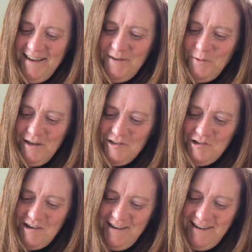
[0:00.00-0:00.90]

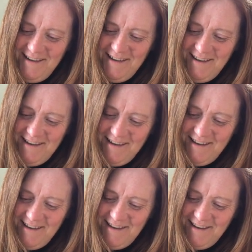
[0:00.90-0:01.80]
which
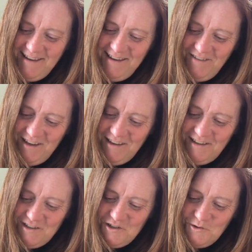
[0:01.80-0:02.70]
if you
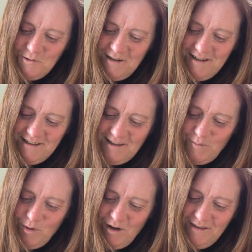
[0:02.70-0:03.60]
shoot it into the
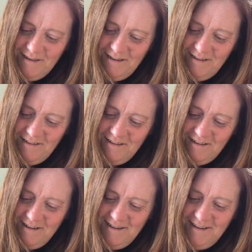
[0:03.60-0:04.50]
pot there,
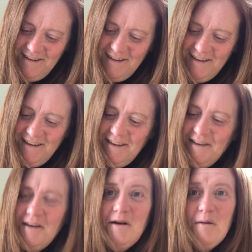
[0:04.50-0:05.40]

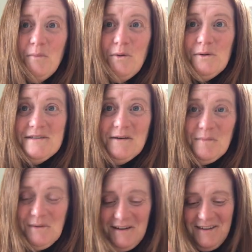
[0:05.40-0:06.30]
pulls out a
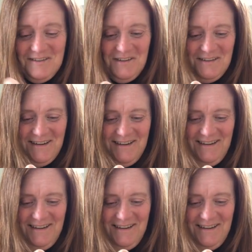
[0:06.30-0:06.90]
plug of dirt.